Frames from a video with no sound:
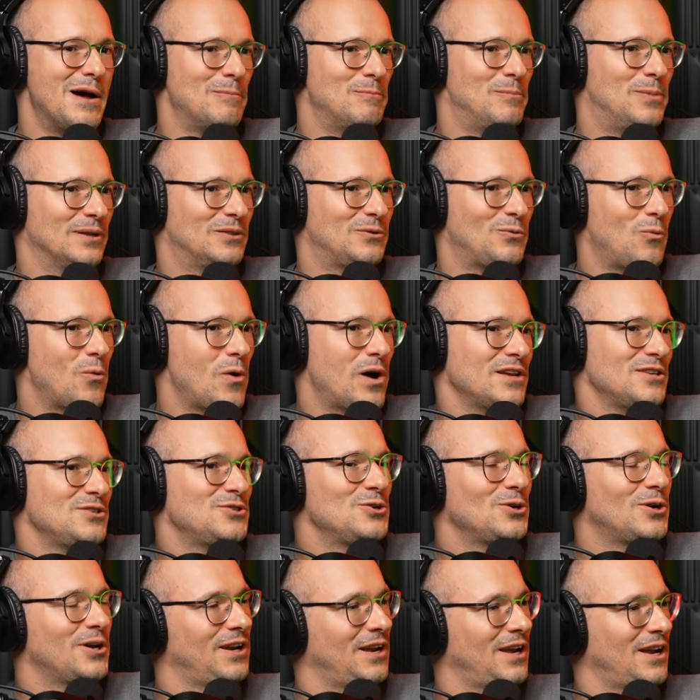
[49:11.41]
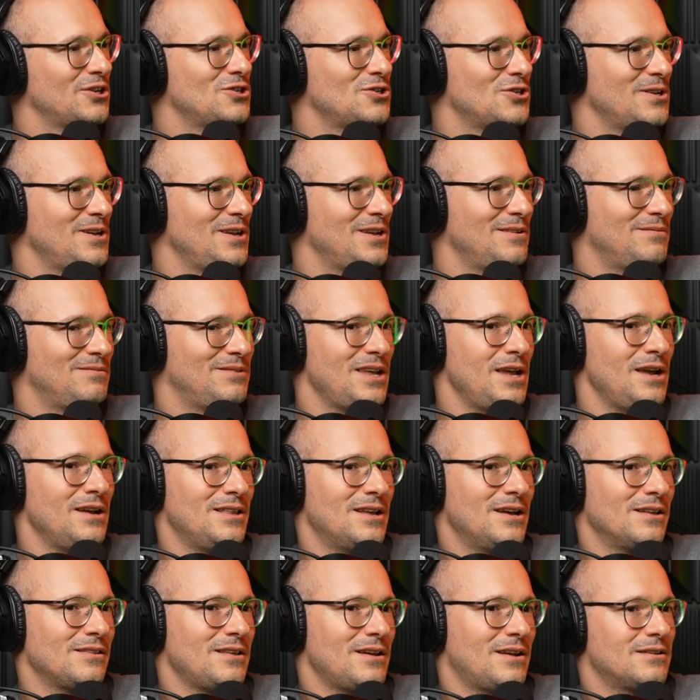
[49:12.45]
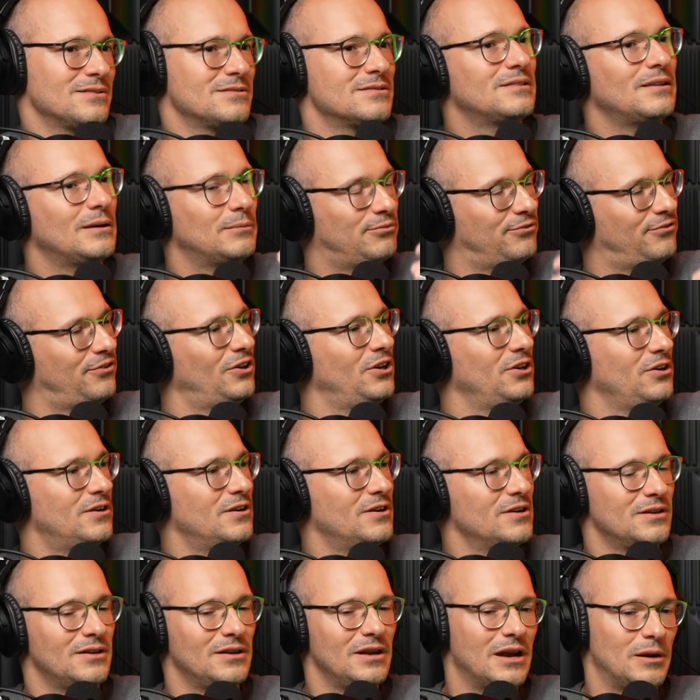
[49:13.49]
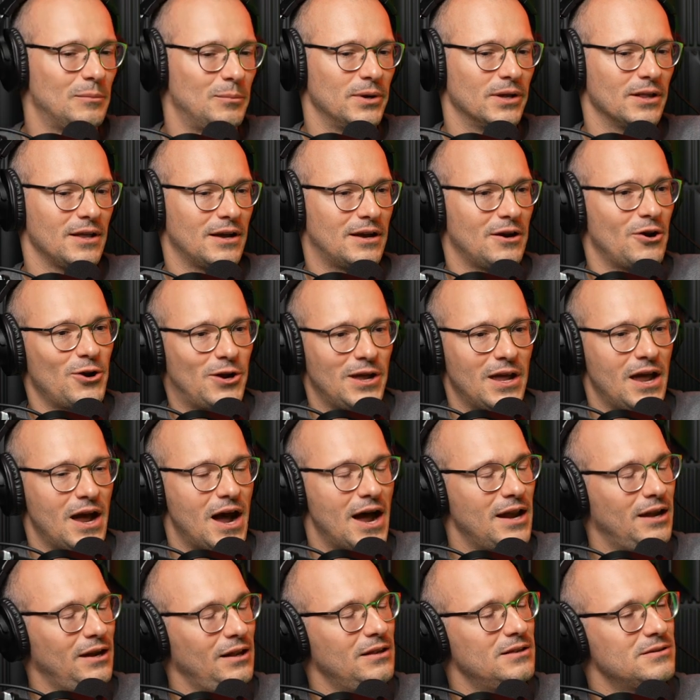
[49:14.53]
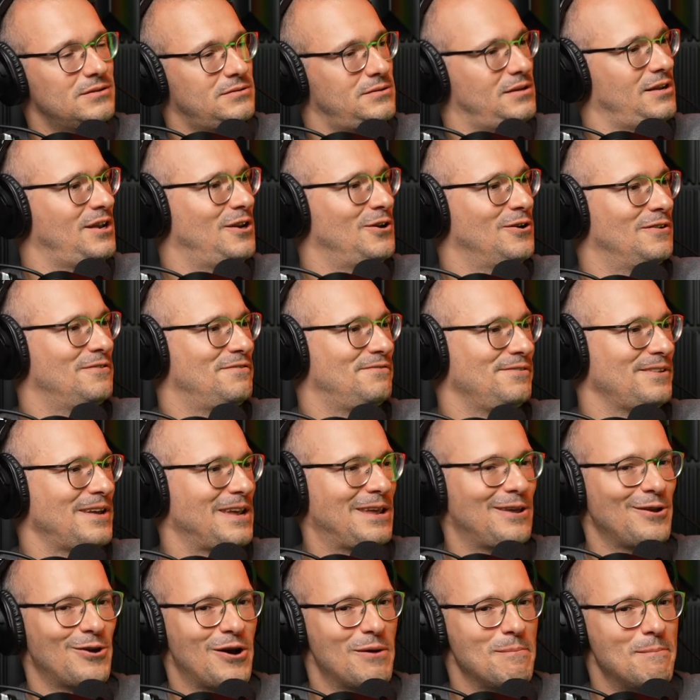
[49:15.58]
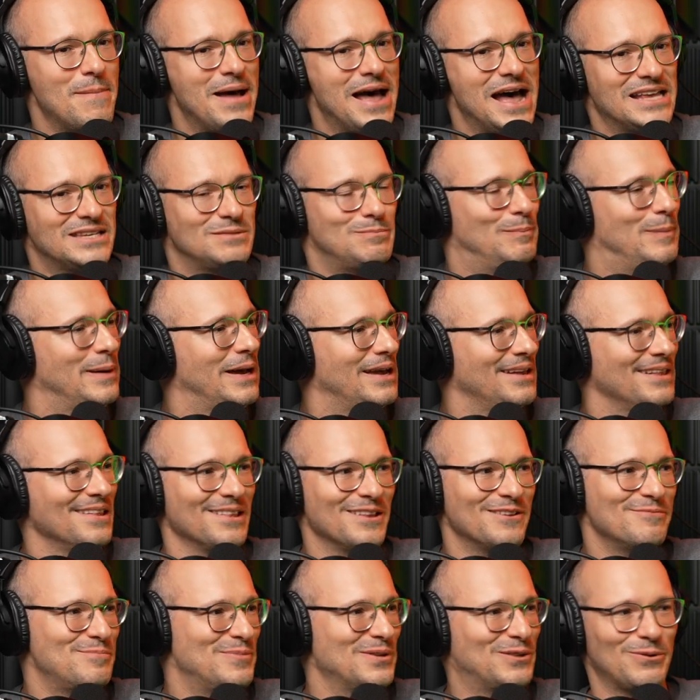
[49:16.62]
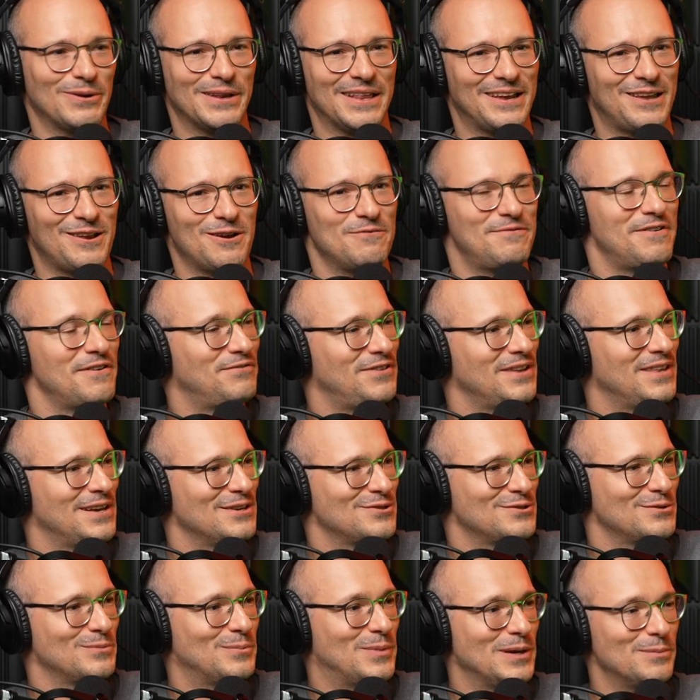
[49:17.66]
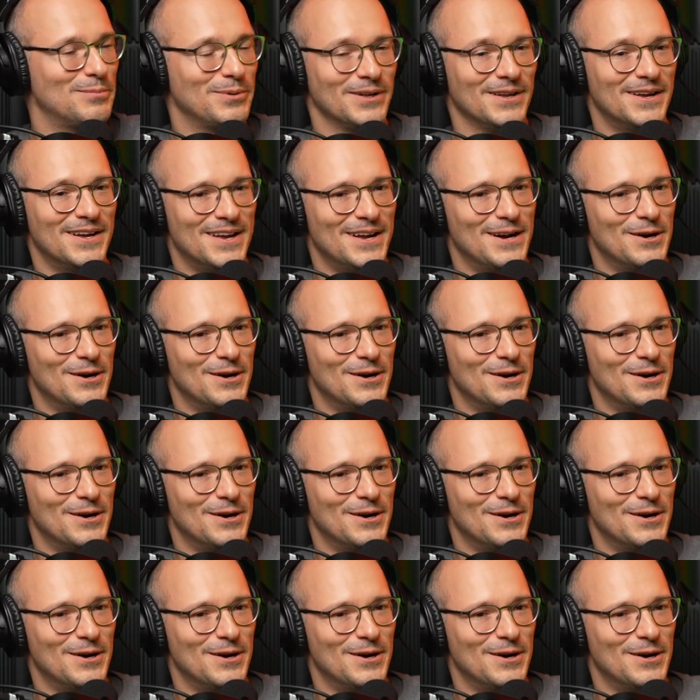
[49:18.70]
But once you can actually take that like a step further and, and be like, okay, I need a scene of like you know a mass battle between like you know fifty thousand people.